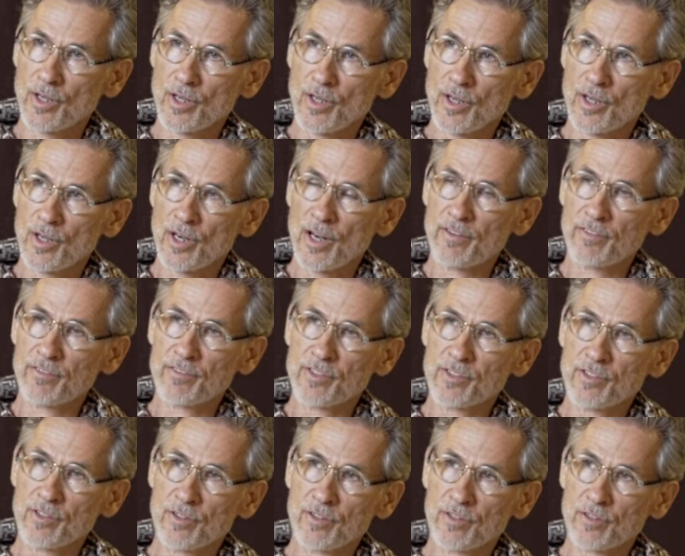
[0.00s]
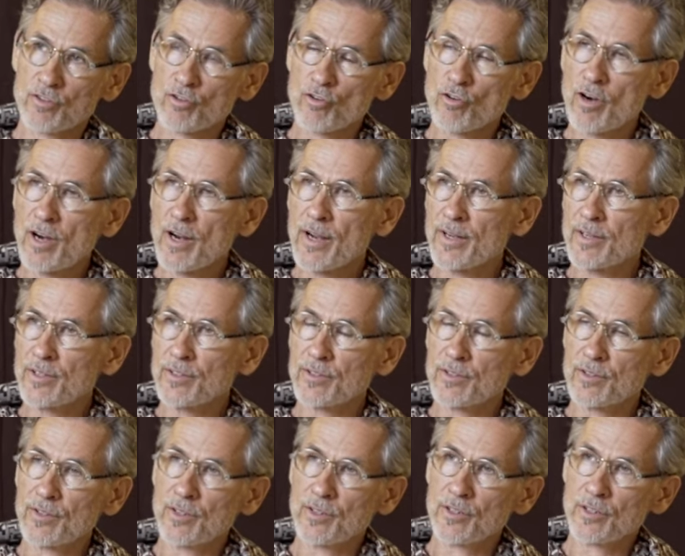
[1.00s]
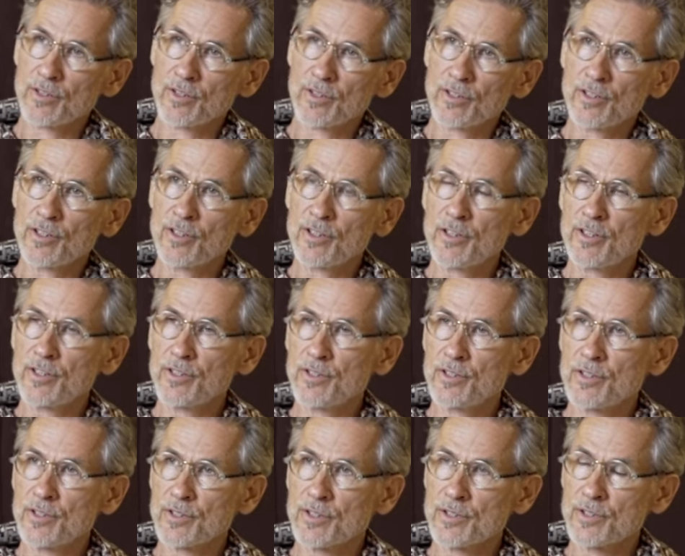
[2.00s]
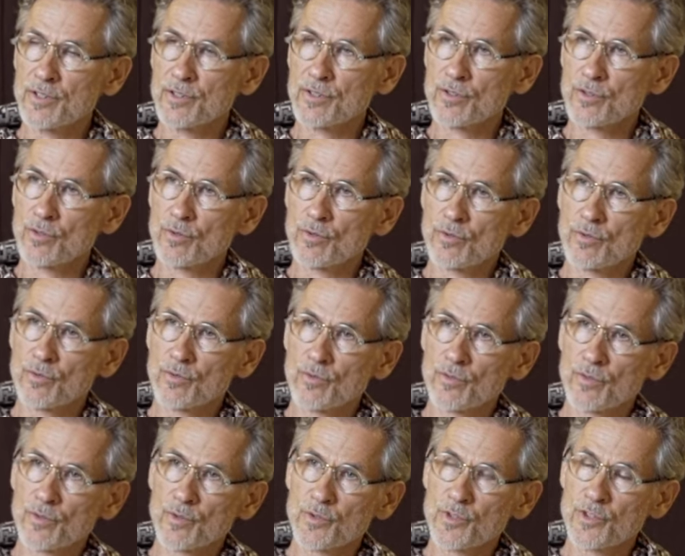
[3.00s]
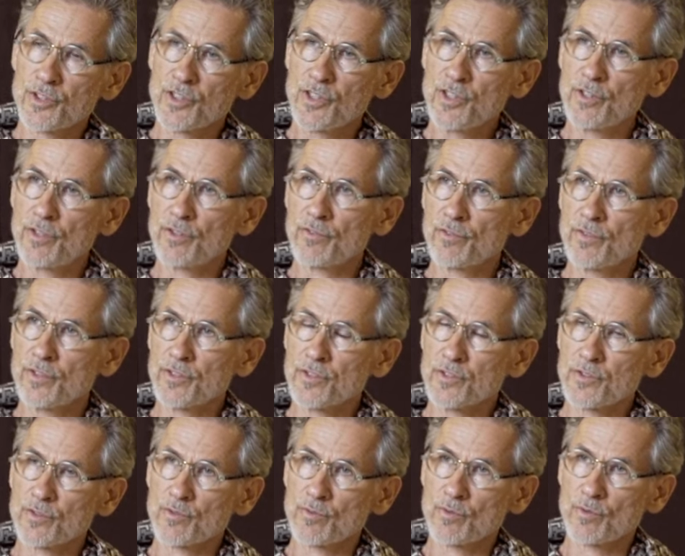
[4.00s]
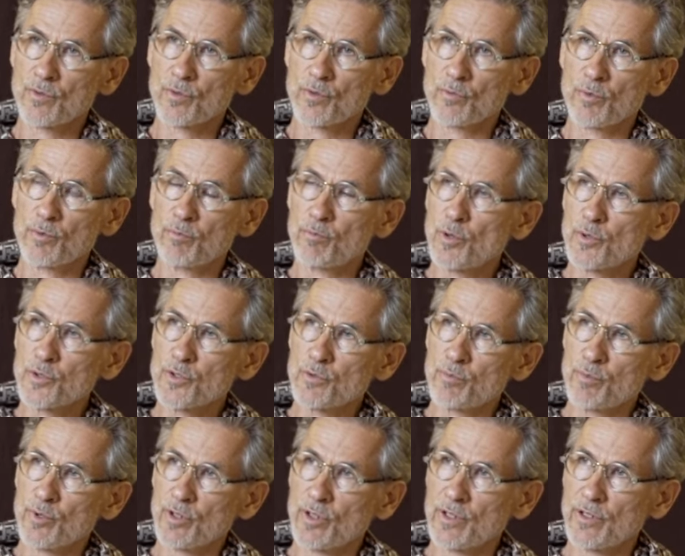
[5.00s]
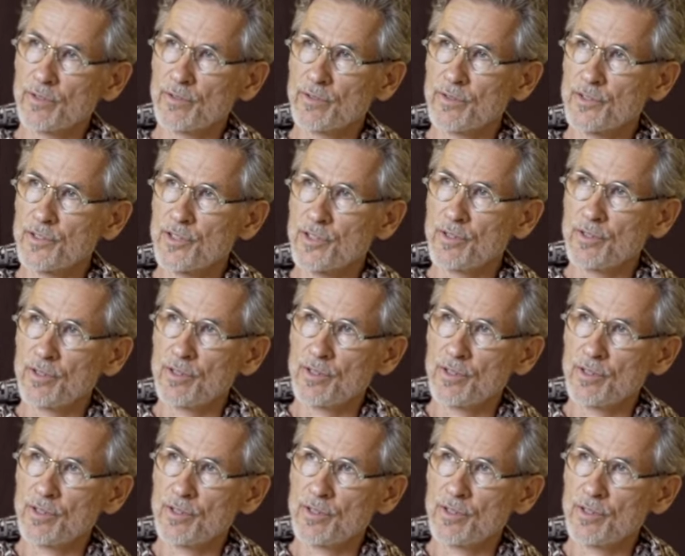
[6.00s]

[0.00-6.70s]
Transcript: And I tried in the earlier years to see if this could be possible, you see.